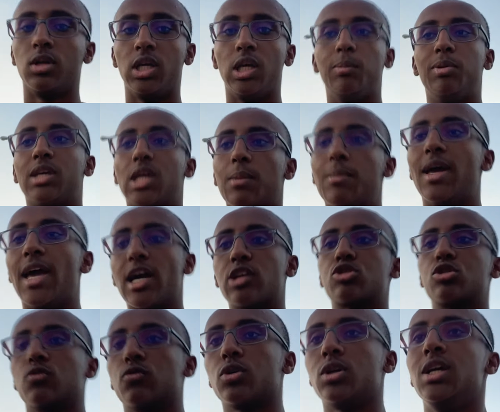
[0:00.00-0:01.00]
he became an
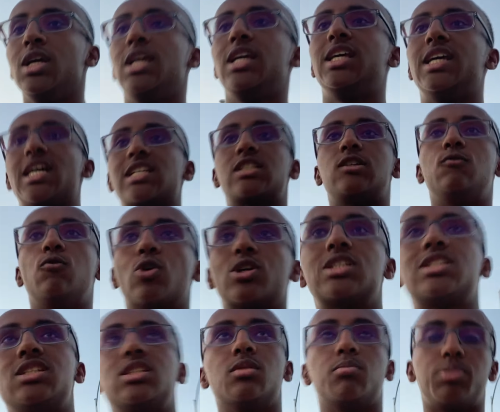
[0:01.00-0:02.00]
extrovert, he actually
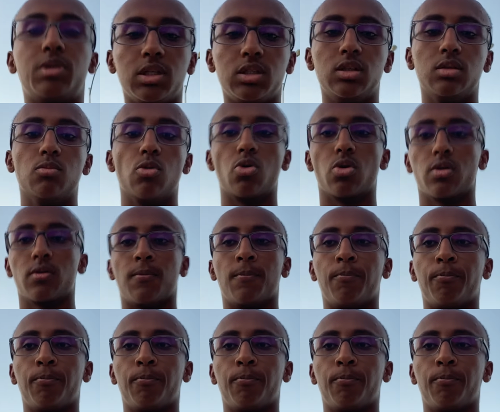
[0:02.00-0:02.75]
voiced his opinion more.